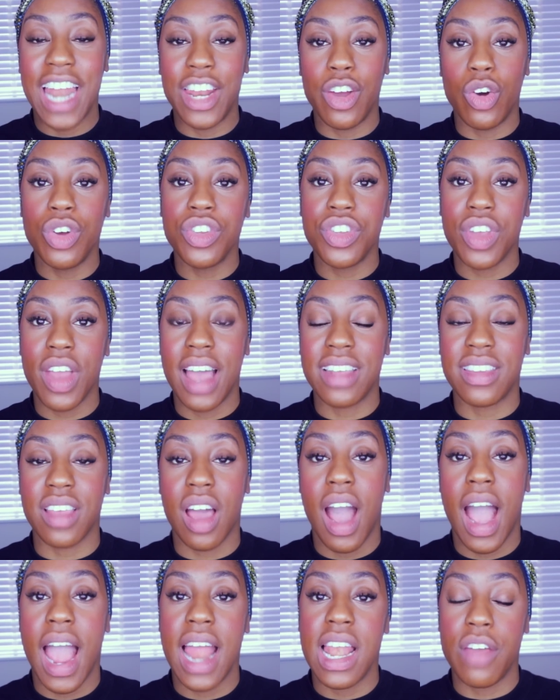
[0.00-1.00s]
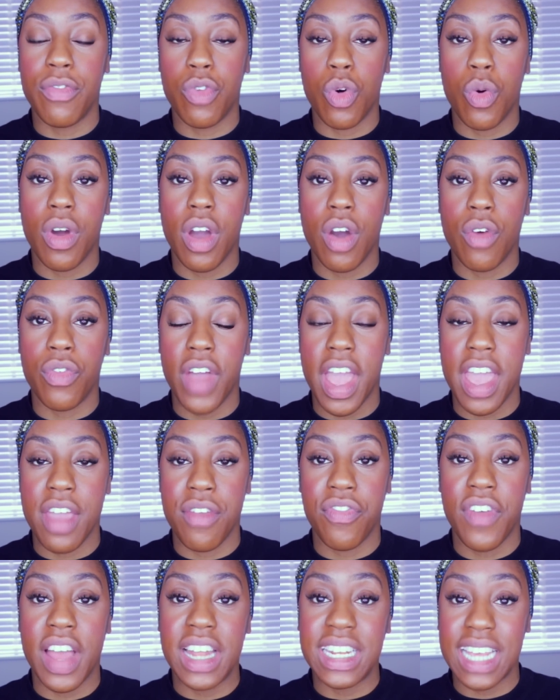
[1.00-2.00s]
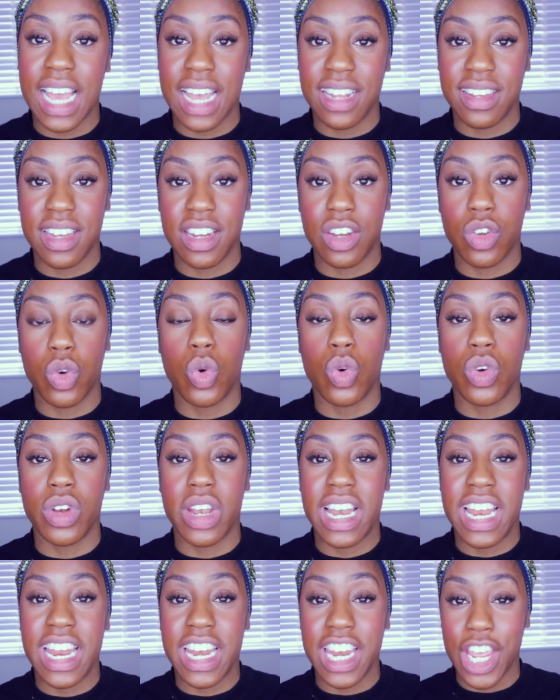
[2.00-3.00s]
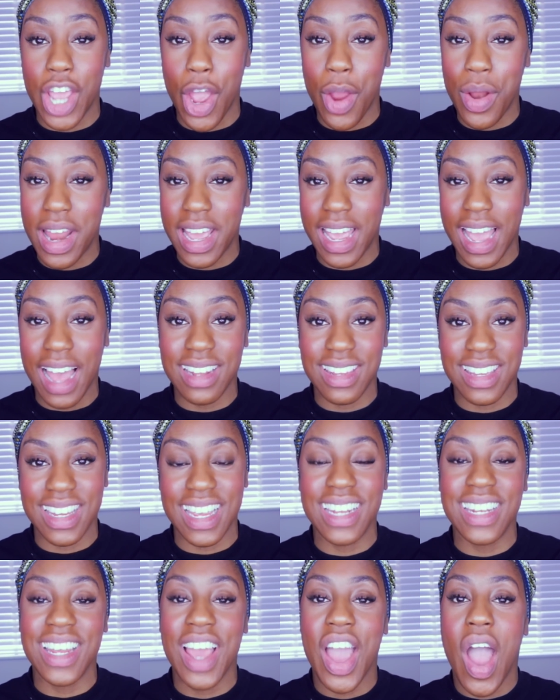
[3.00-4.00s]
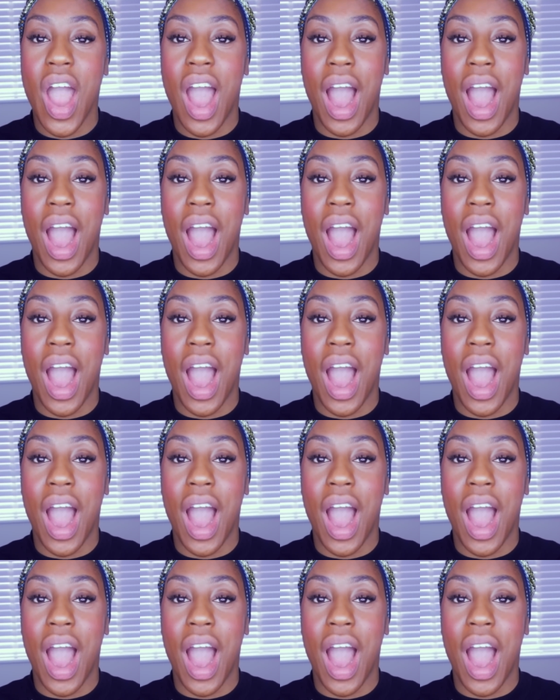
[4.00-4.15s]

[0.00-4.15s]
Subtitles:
And it also has a high level of a fatty acid called linoleic acid.